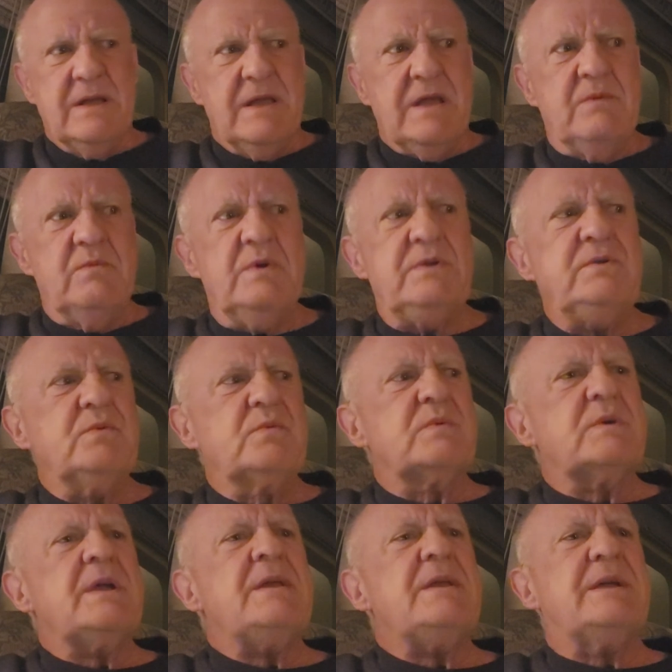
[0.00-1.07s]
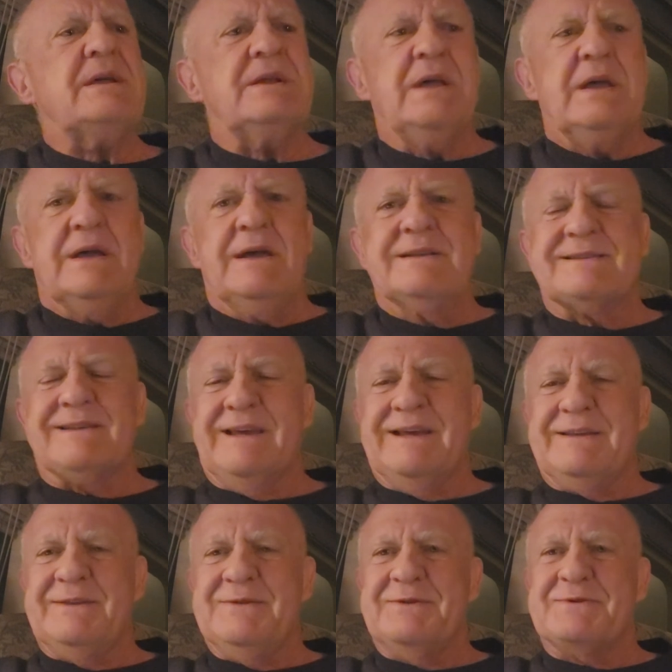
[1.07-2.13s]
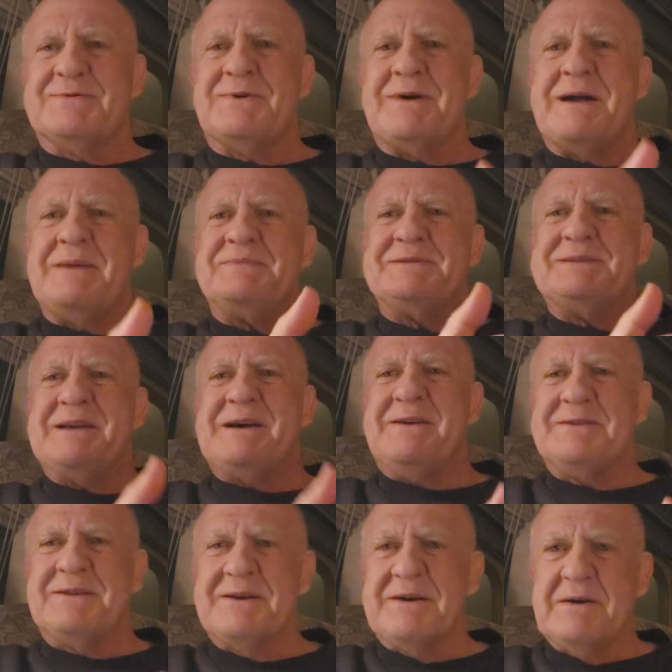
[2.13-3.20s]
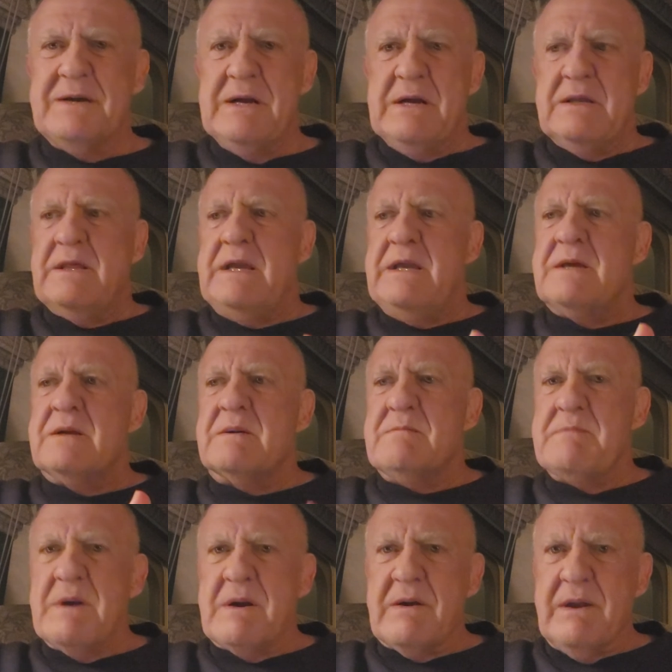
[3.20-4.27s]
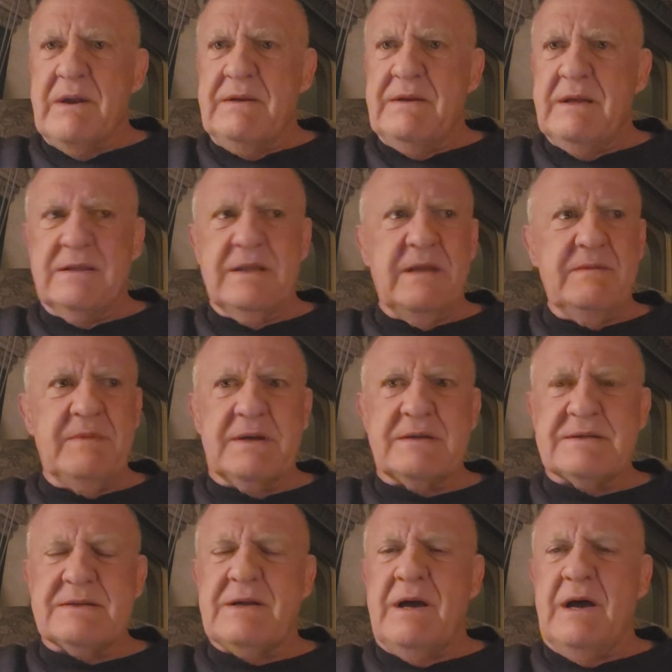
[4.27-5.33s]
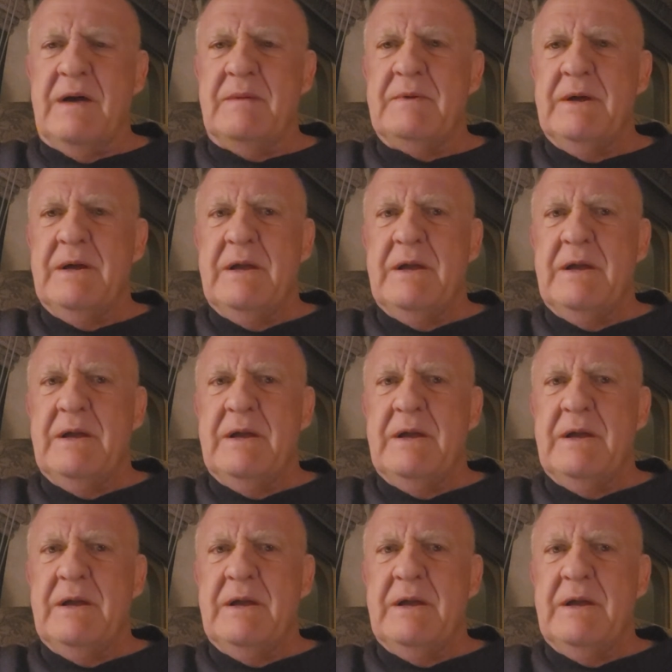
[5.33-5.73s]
And when you read it, it's like the tribes down there, they intermarried and they mixed up.